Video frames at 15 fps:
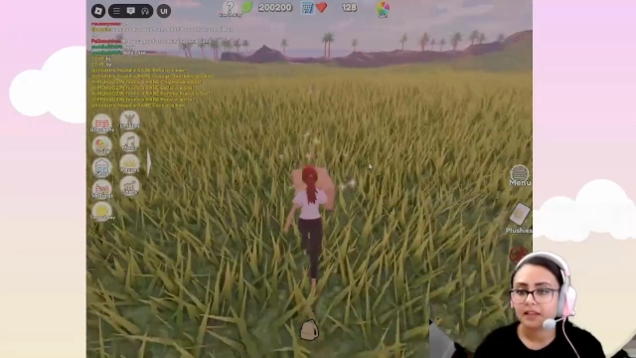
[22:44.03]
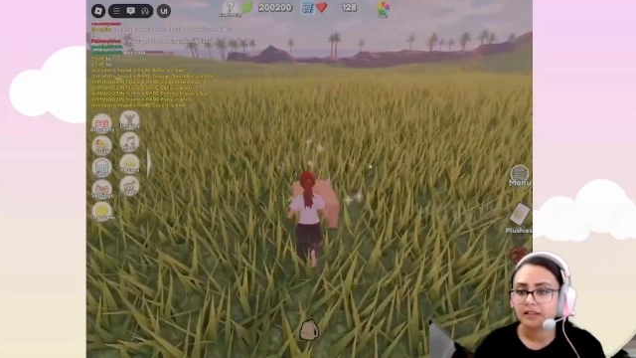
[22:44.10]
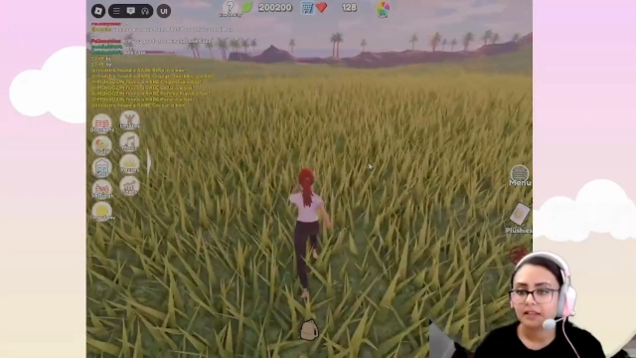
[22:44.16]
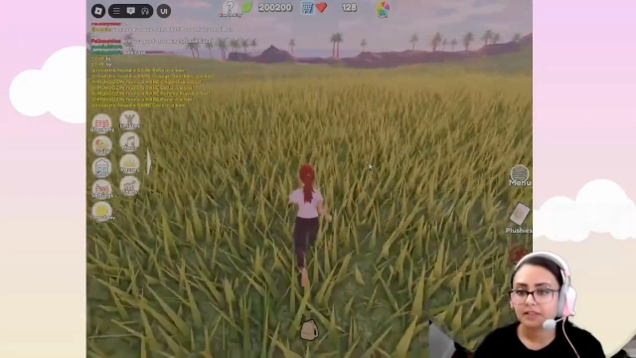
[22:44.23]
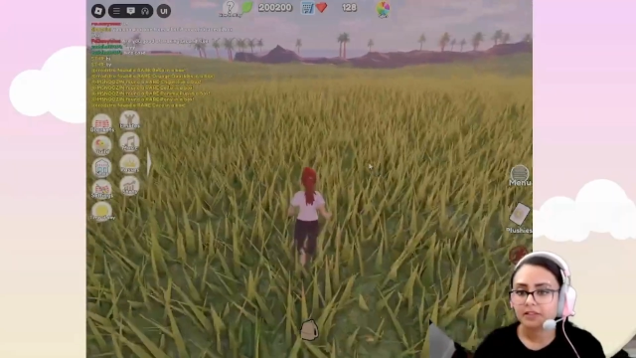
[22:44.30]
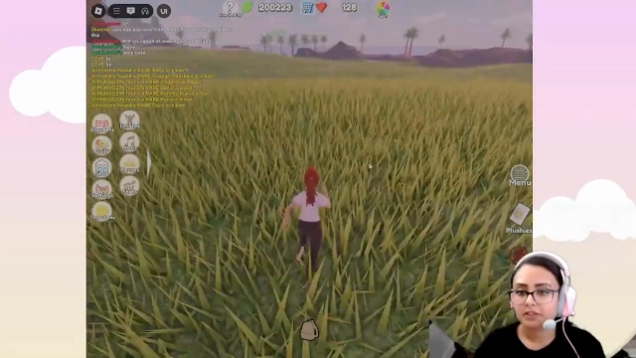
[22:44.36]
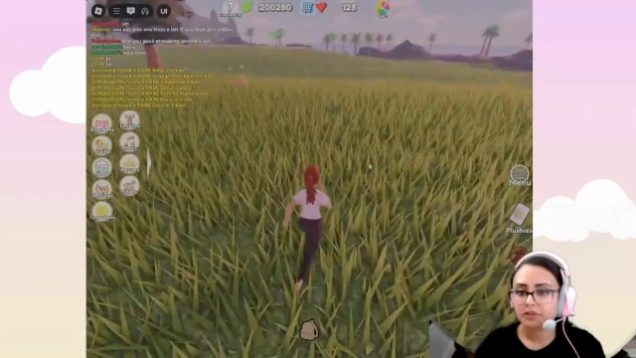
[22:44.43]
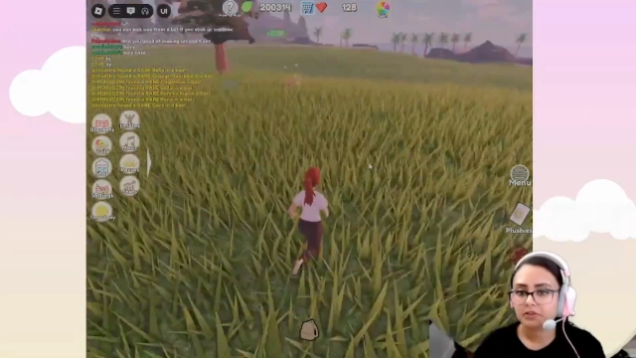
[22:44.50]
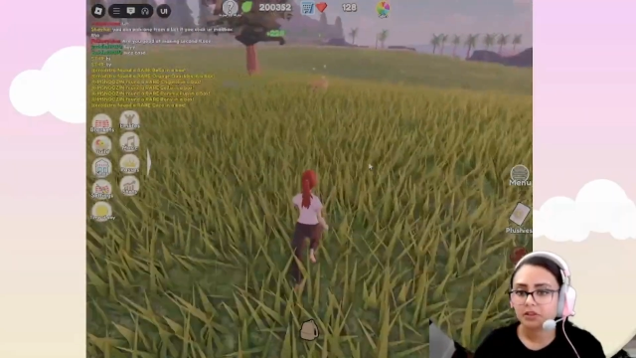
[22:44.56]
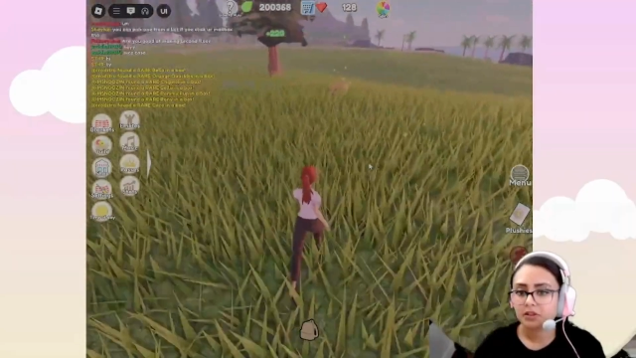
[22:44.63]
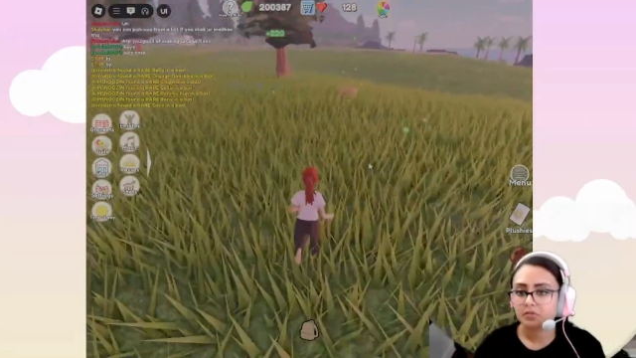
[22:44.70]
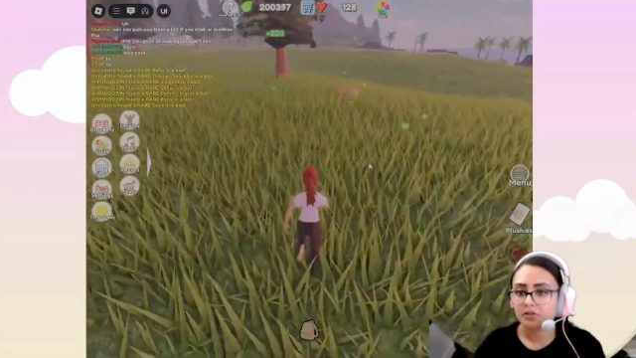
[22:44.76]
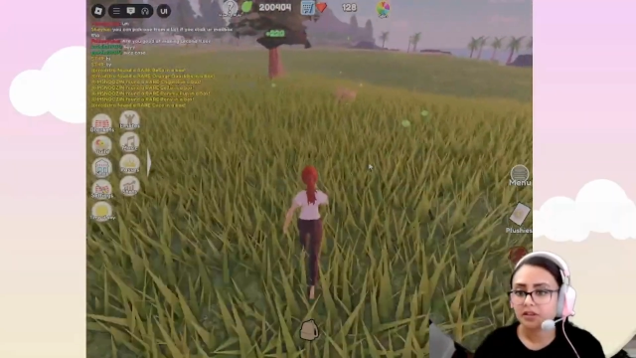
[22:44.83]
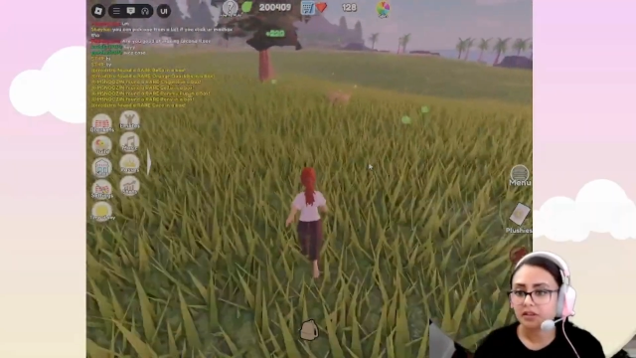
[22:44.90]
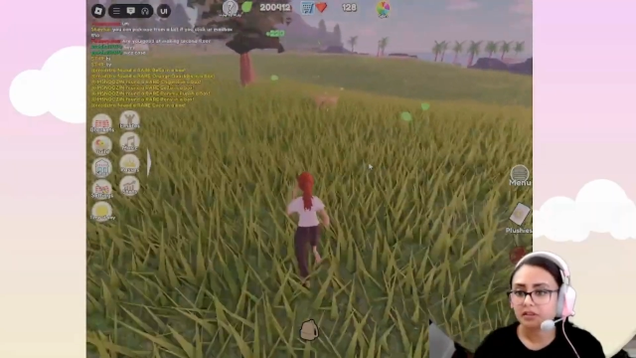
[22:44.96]
Let's go to the
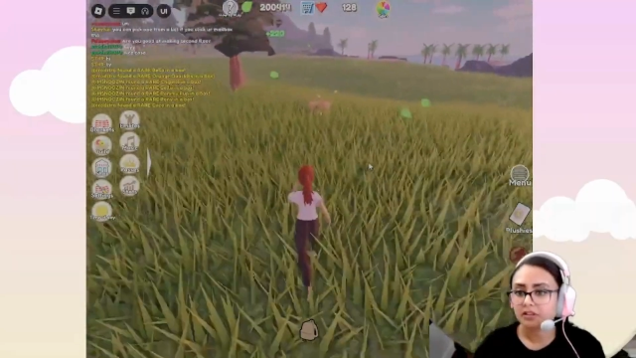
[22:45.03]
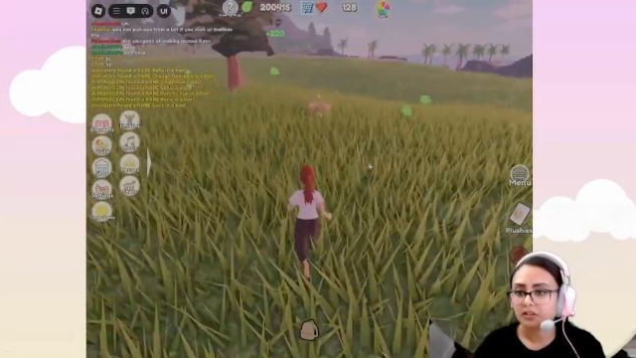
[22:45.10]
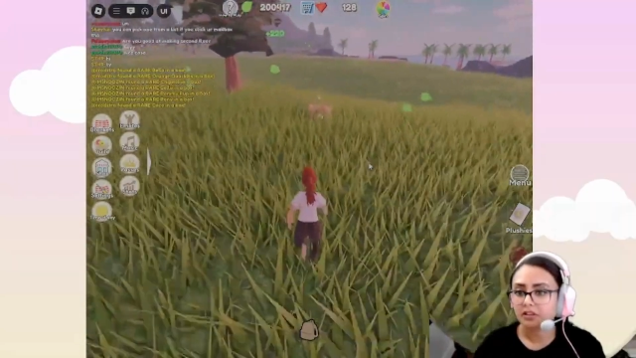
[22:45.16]
beach.